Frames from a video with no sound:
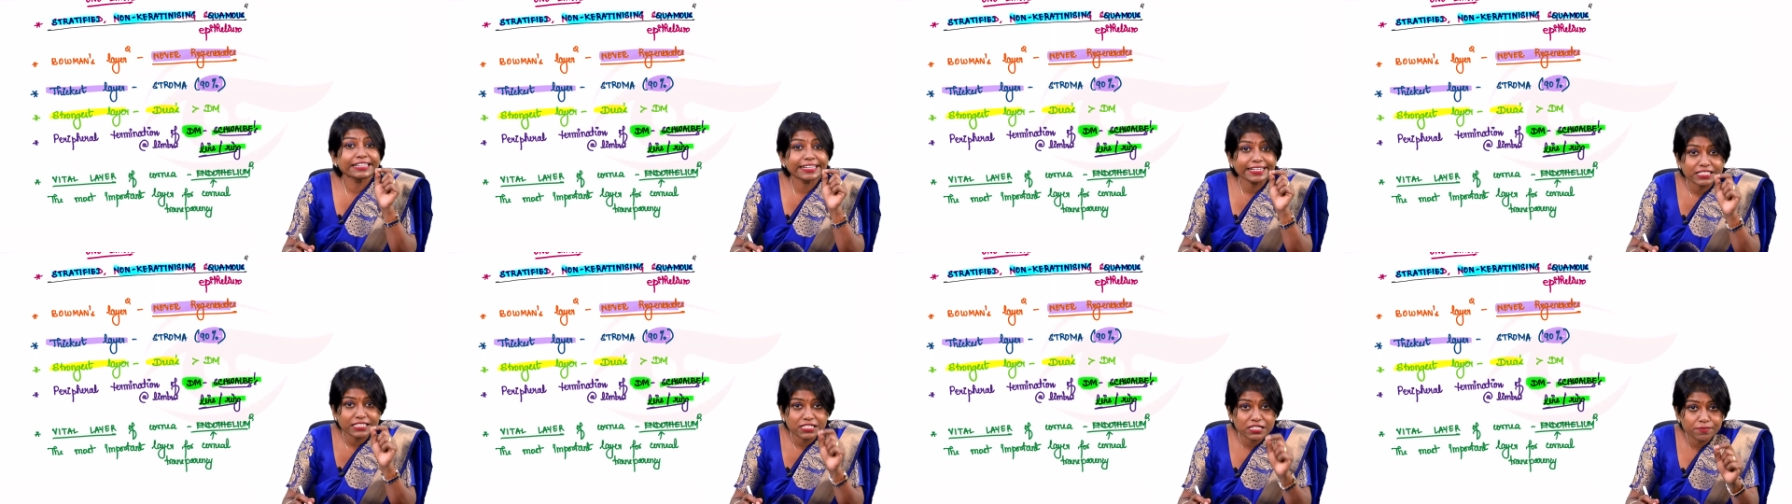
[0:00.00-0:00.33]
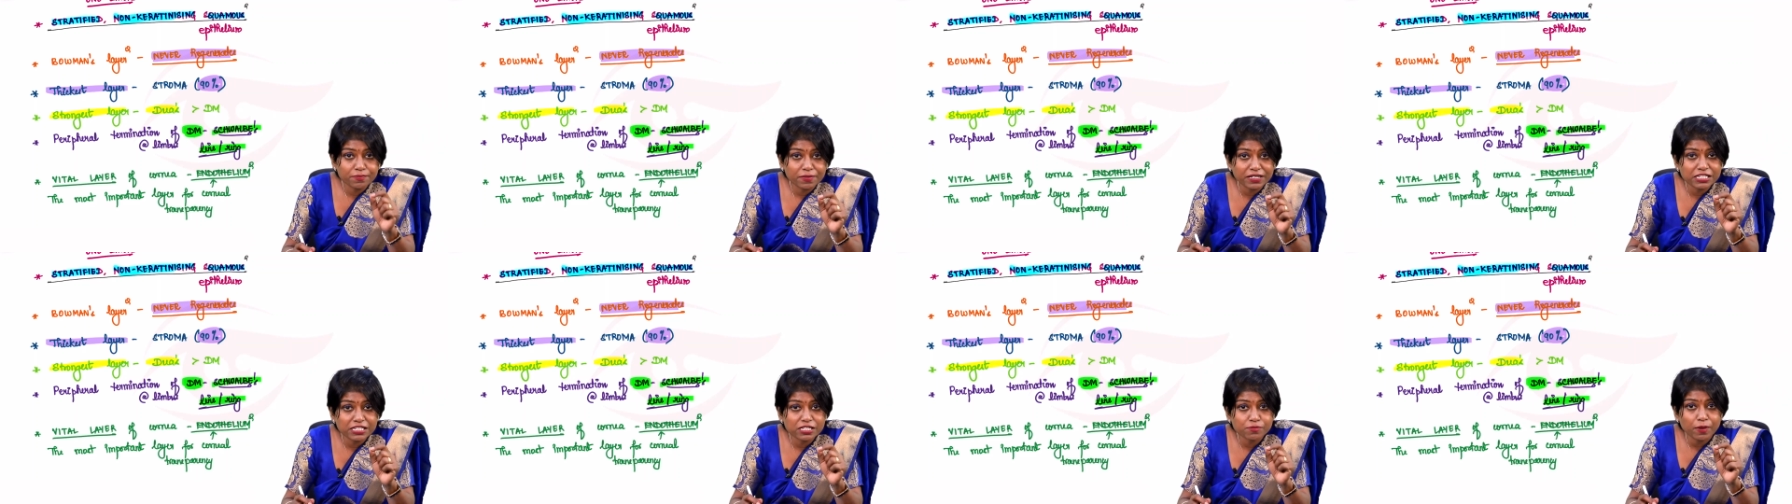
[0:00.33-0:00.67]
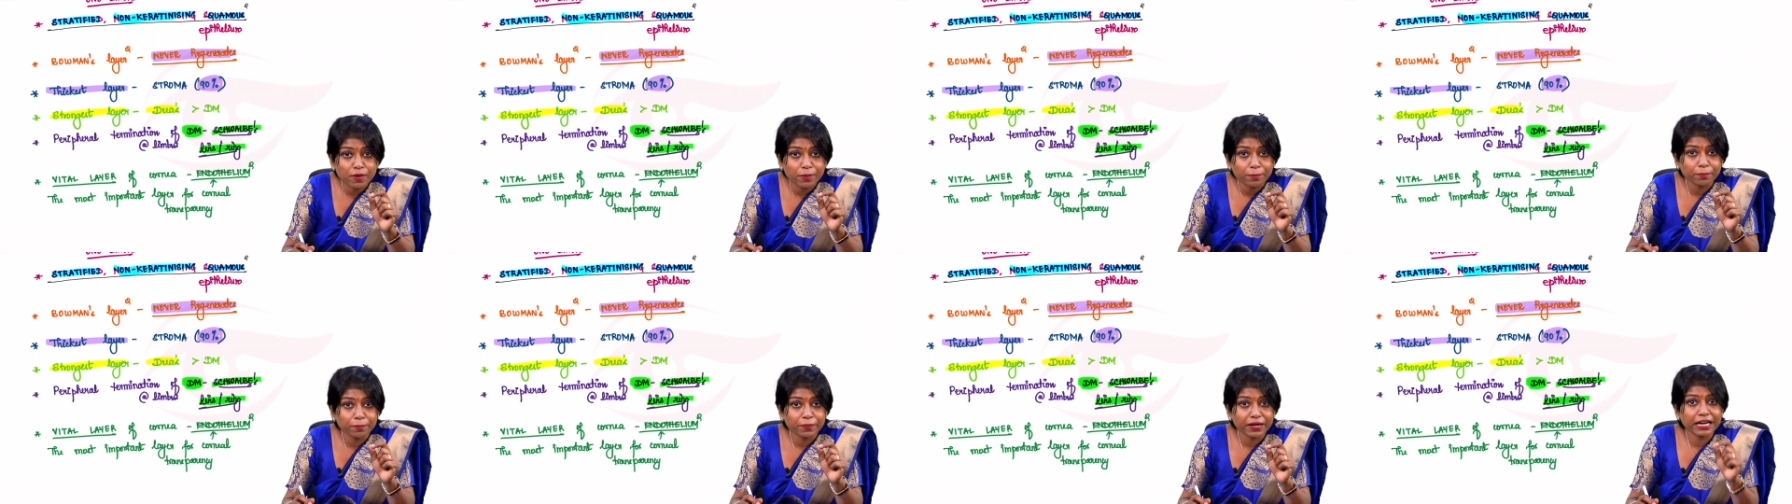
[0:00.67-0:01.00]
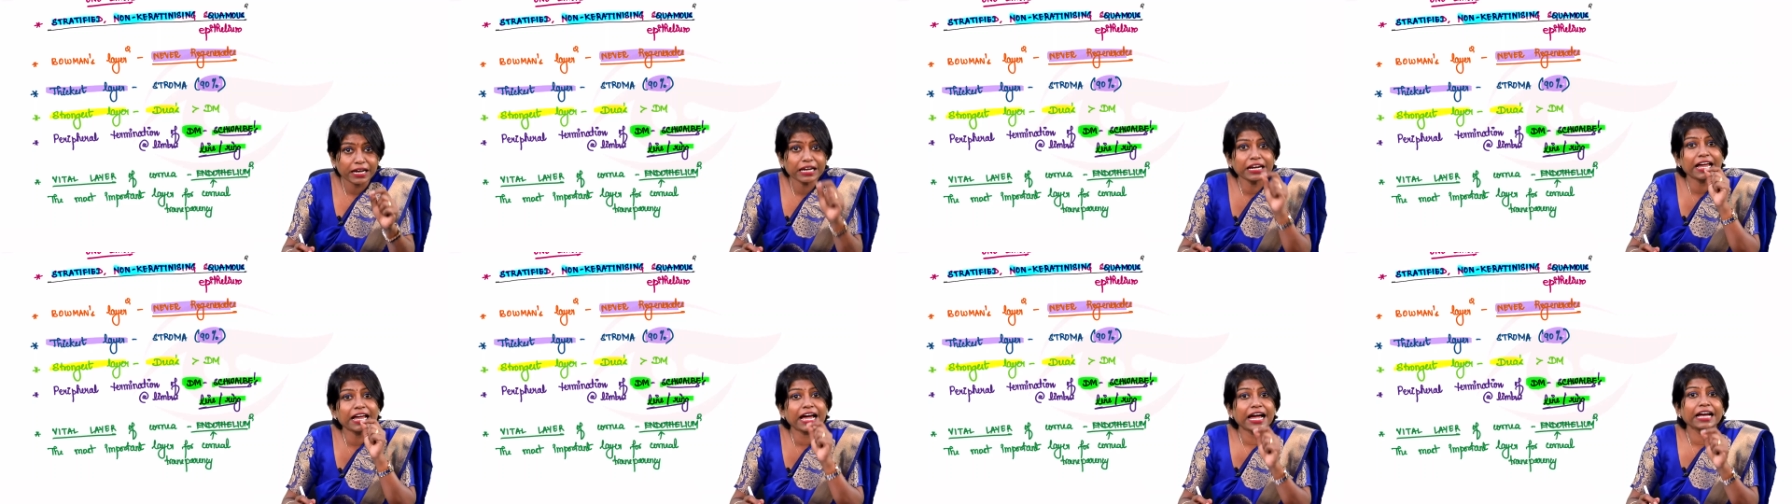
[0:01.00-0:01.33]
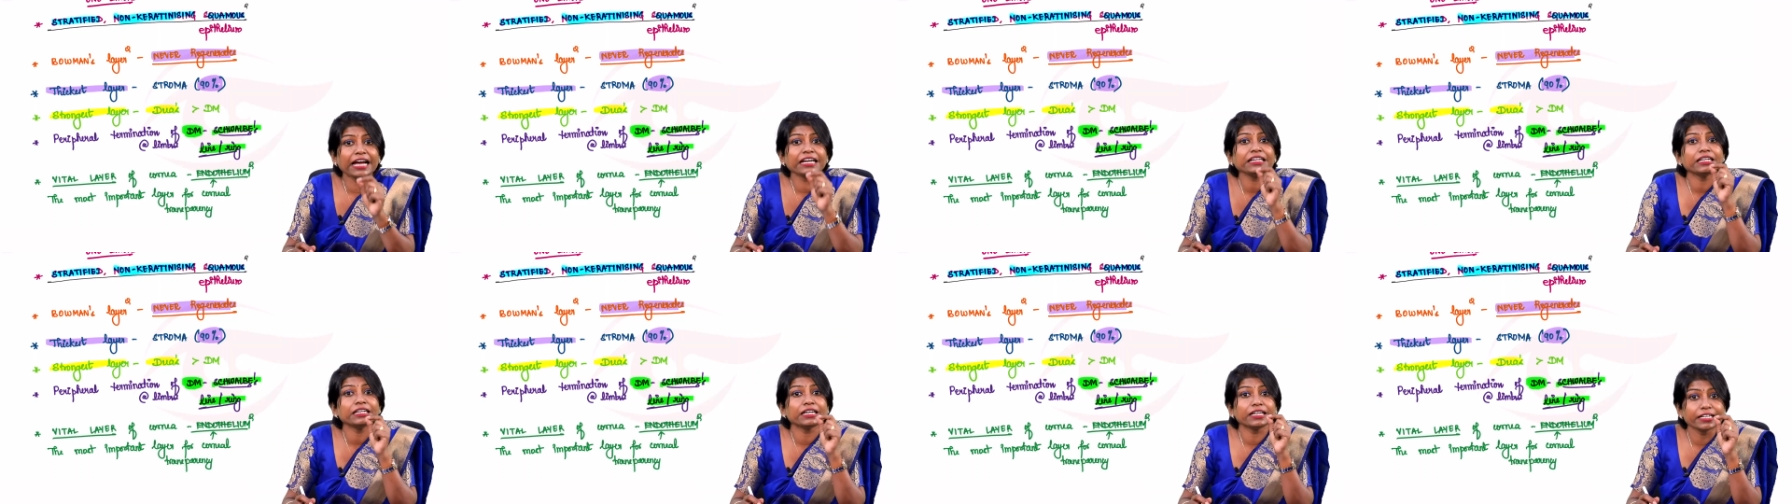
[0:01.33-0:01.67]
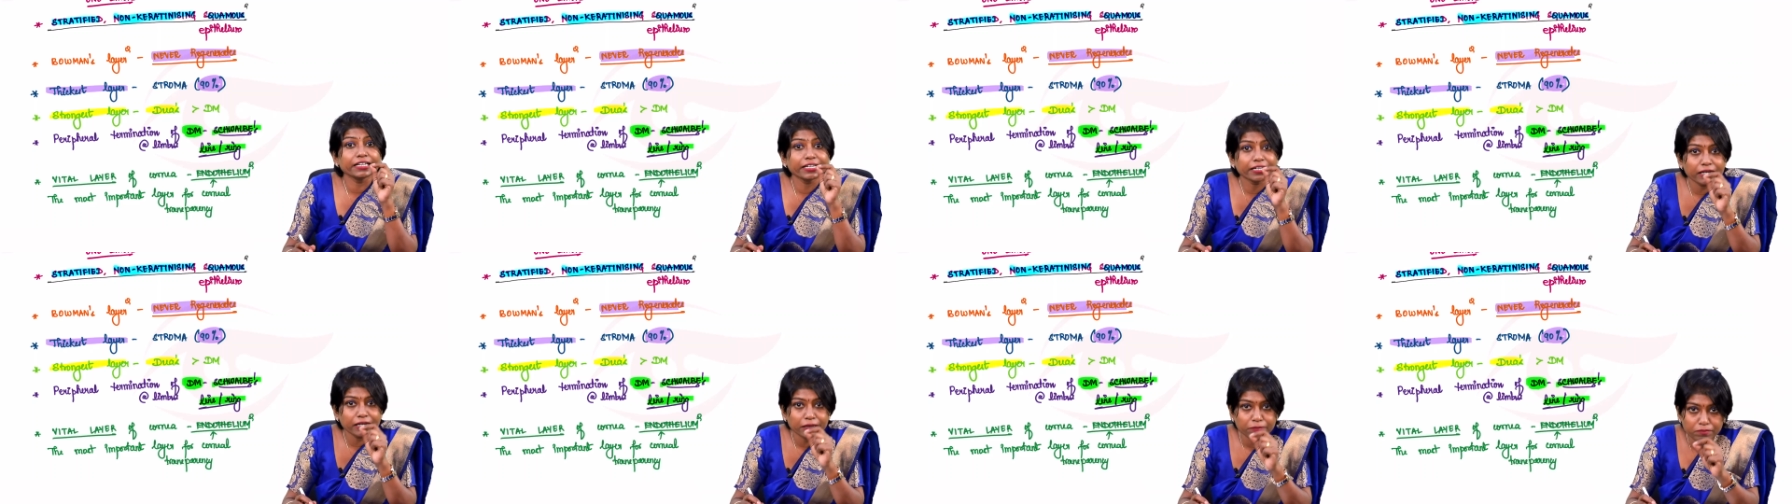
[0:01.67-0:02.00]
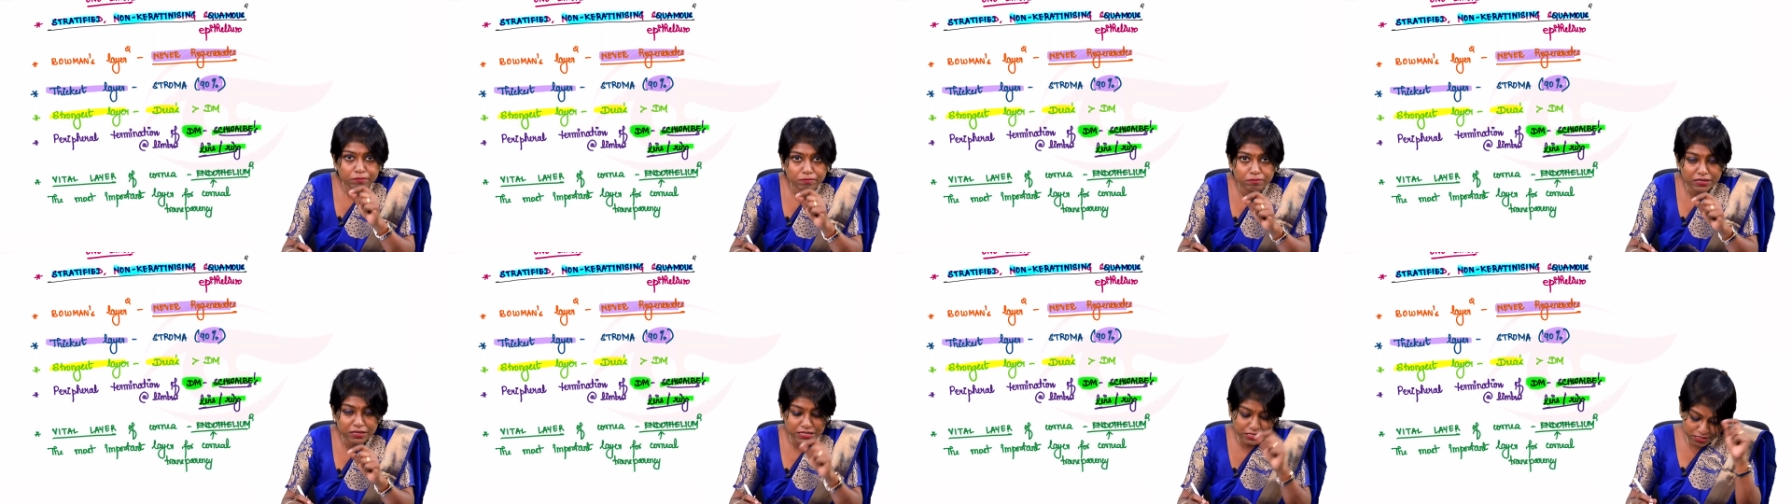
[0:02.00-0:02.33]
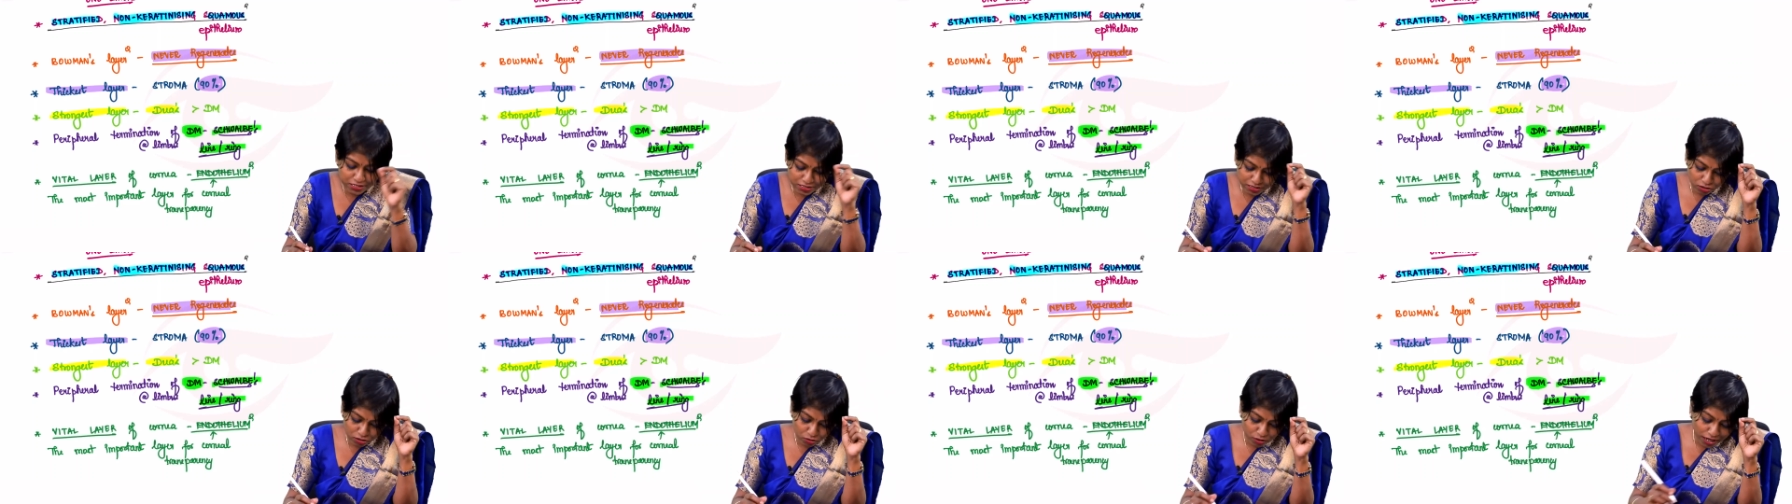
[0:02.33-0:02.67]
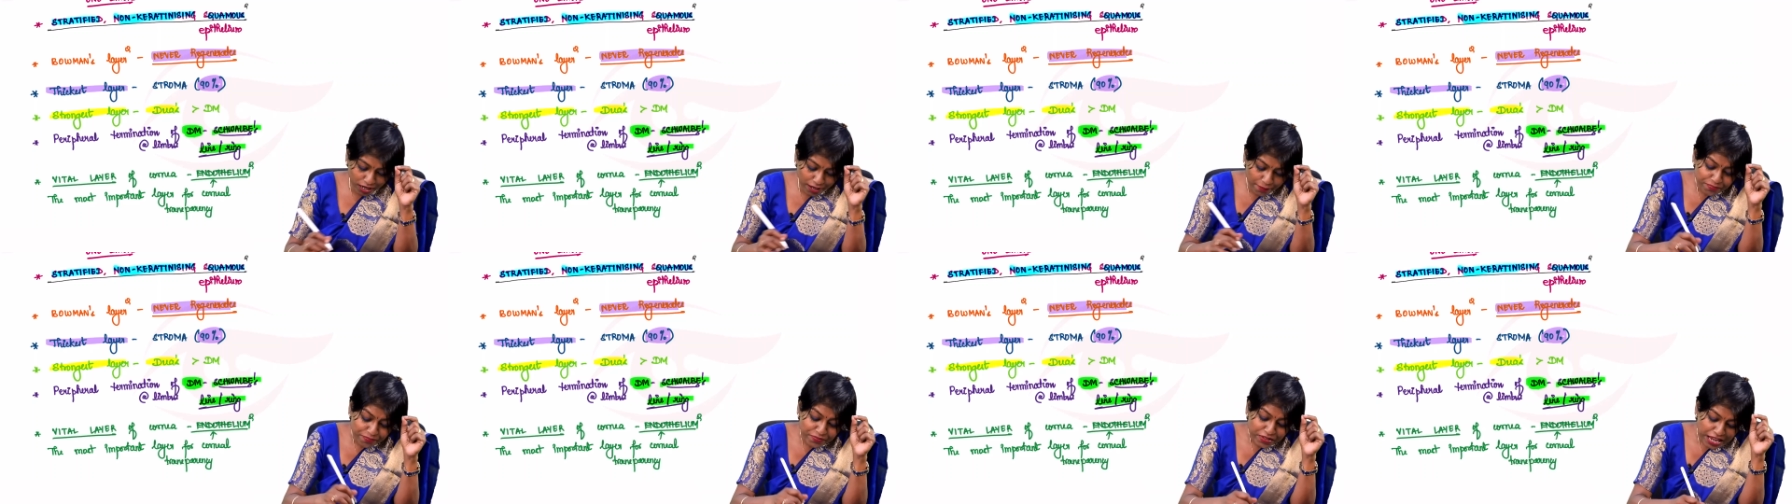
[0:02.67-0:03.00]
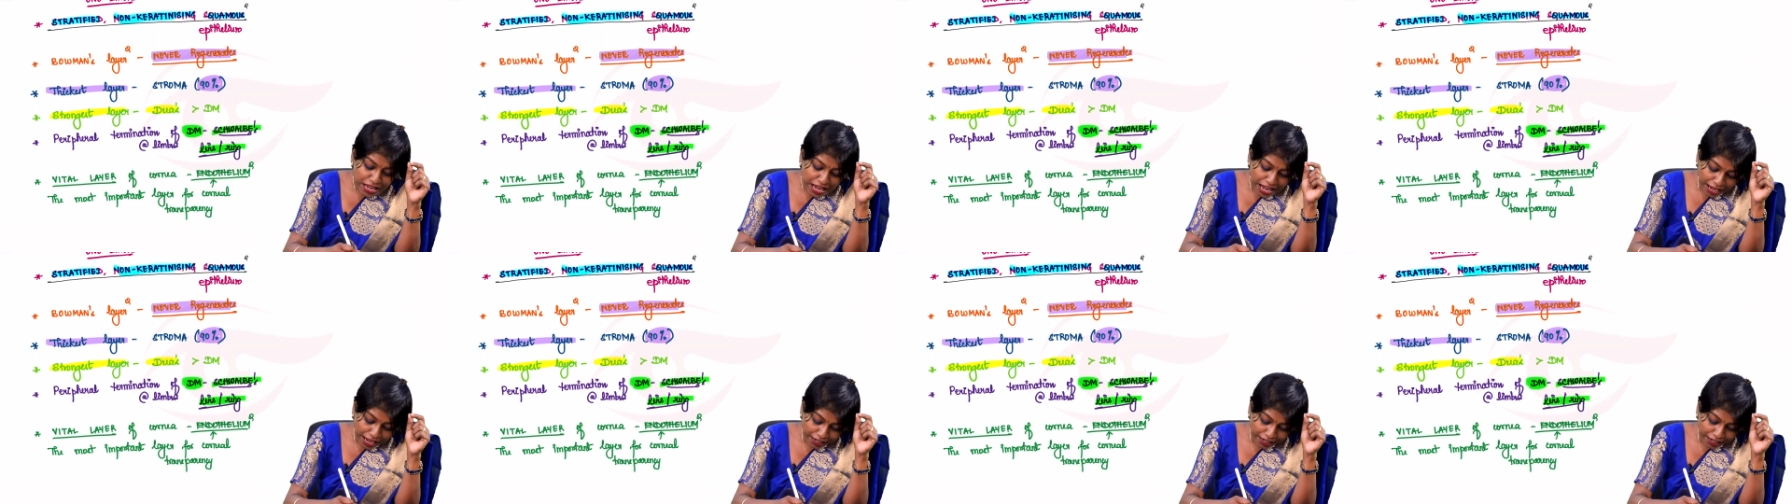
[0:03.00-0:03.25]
decimates membrane at limbus. Okay.